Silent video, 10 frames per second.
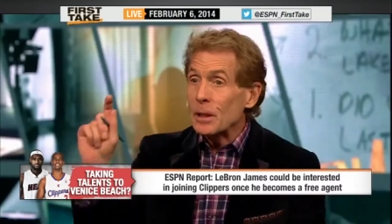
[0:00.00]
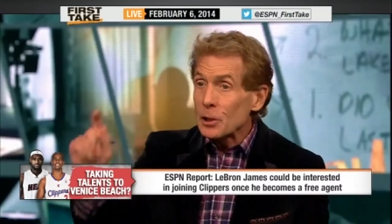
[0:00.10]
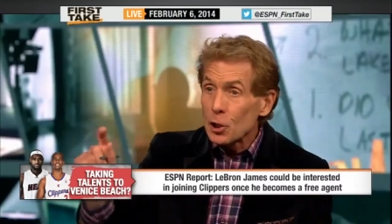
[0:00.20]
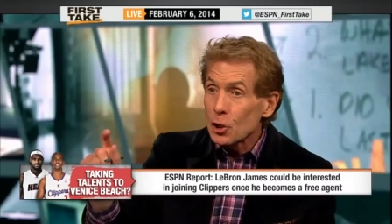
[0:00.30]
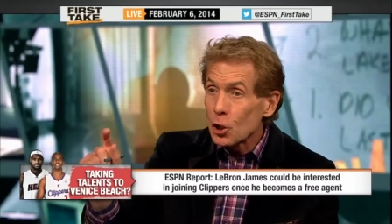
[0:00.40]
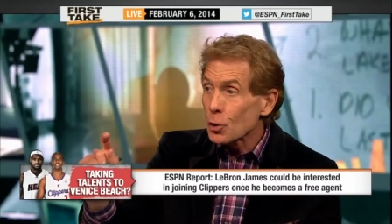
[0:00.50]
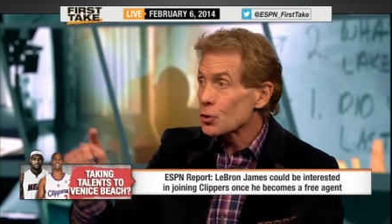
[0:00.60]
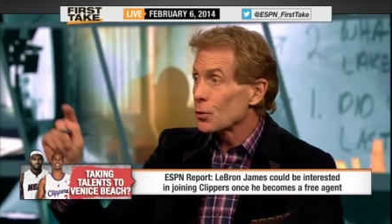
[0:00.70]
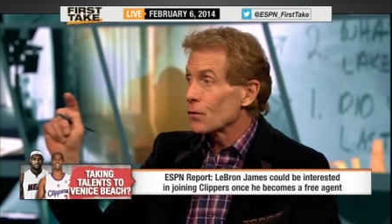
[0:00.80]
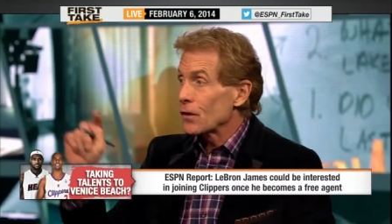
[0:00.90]
a little
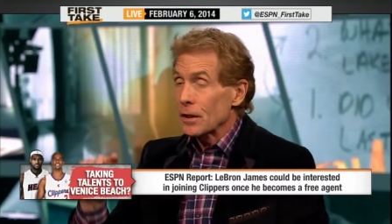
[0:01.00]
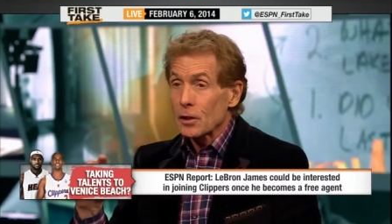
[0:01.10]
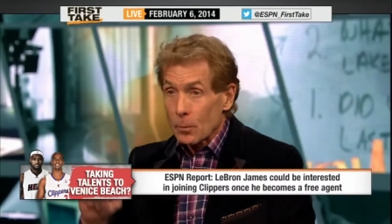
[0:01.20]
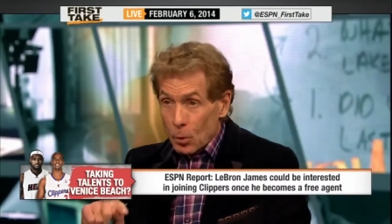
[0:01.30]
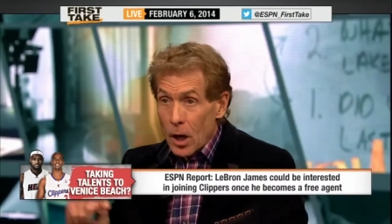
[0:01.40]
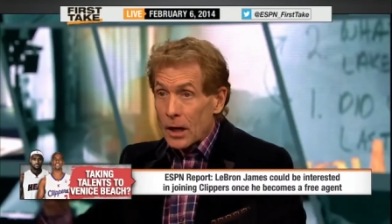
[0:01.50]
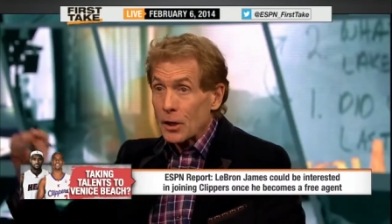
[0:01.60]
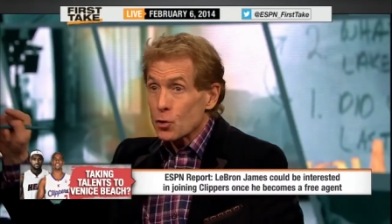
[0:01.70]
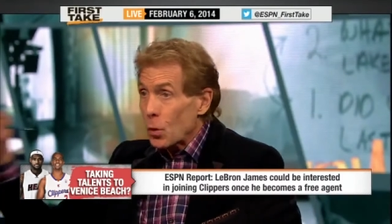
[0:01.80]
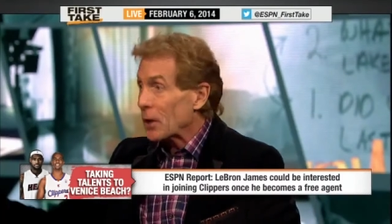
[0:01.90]
closer than LeBron
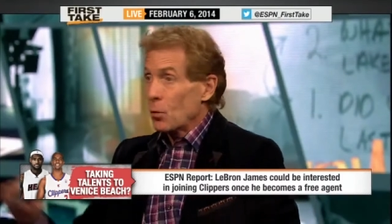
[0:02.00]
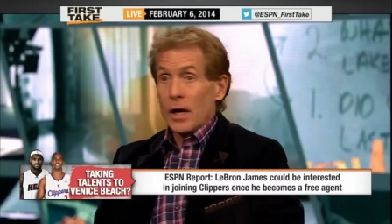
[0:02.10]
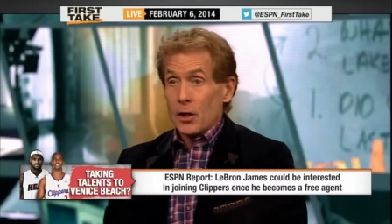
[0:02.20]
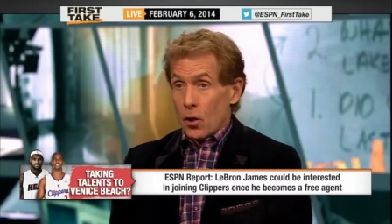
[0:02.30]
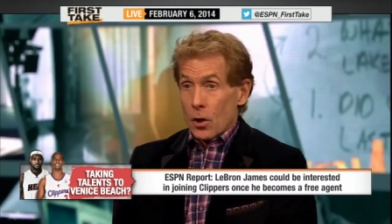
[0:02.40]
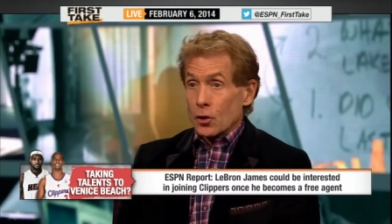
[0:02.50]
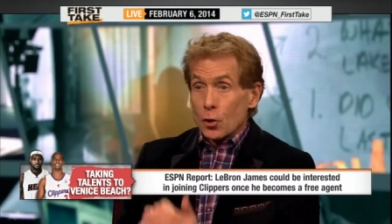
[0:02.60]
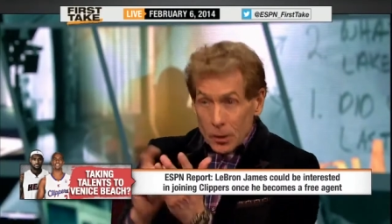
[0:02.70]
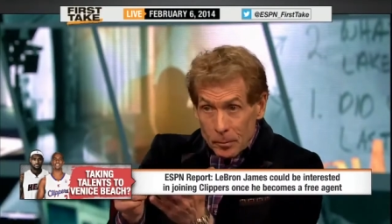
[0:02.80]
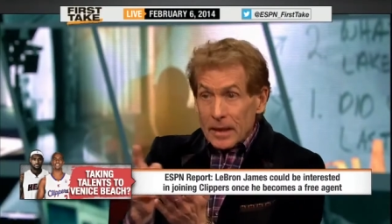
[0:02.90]
and Dwyane Wade are.
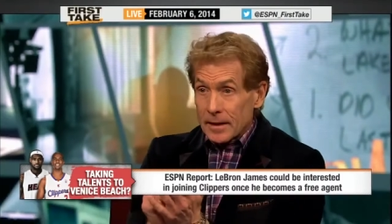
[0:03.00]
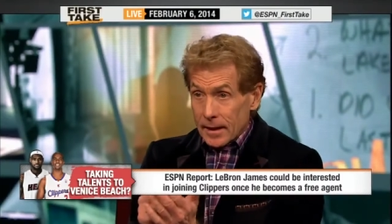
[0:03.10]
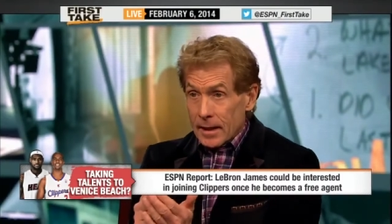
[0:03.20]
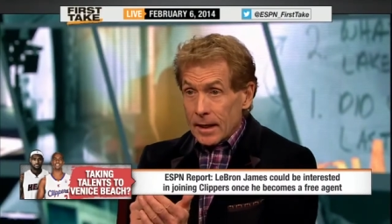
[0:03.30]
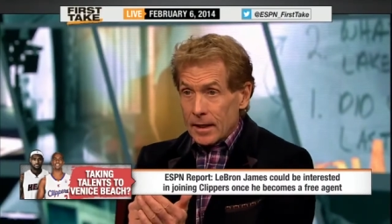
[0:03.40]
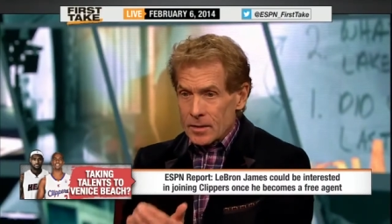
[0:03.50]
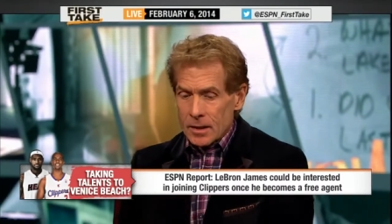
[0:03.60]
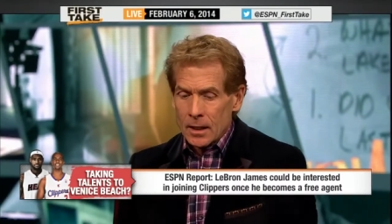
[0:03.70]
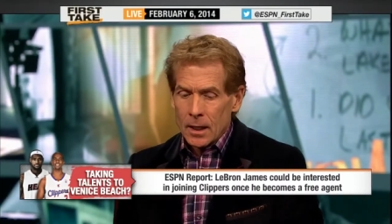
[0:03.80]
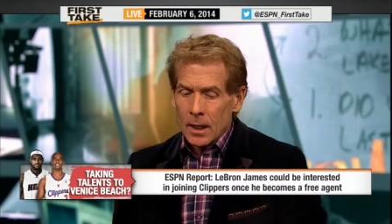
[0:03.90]
You could make that case.
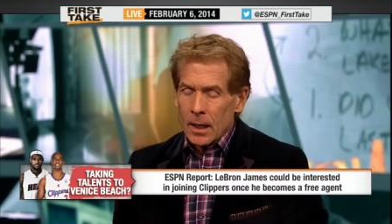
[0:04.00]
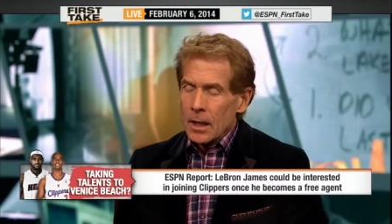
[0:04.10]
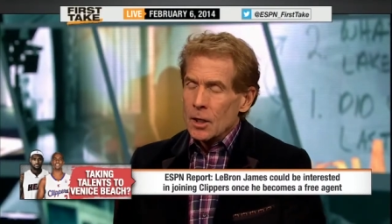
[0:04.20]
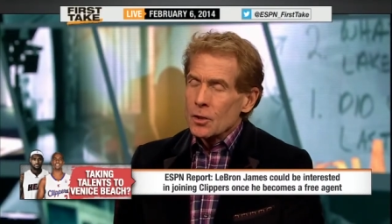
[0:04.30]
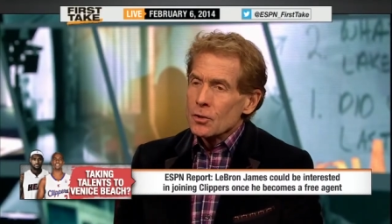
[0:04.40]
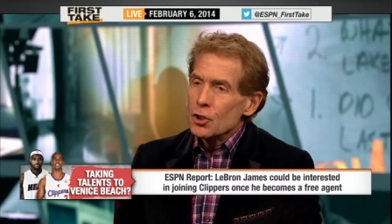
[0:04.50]
Mm-hmm. Okay.